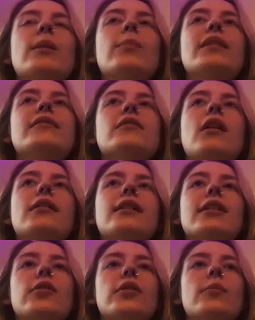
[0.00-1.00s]
plans a lot because I
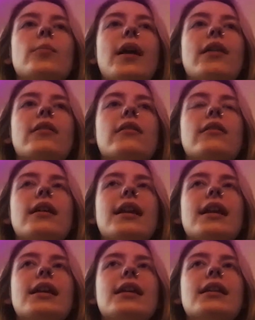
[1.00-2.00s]
learned better
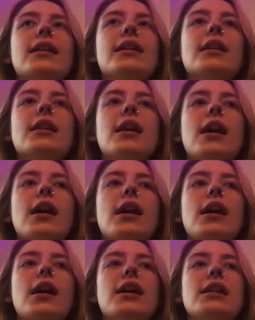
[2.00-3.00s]

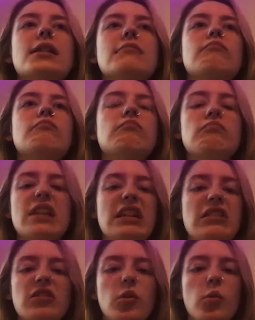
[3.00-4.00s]
a in
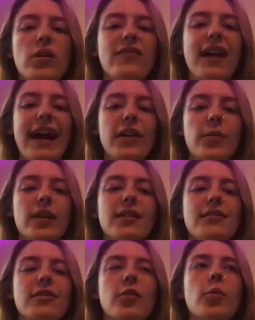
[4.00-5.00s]
school environment,
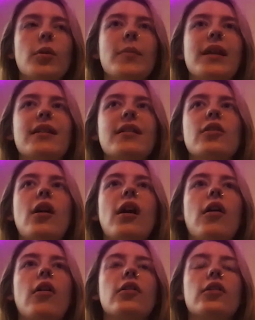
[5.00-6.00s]
so it made it a lot
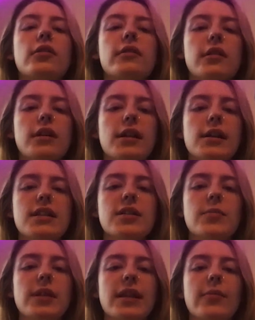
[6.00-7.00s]
harder to
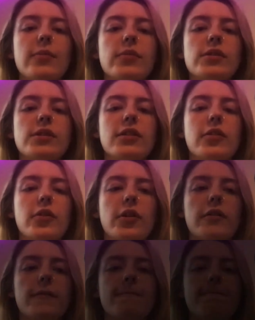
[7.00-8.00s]
be able to learn.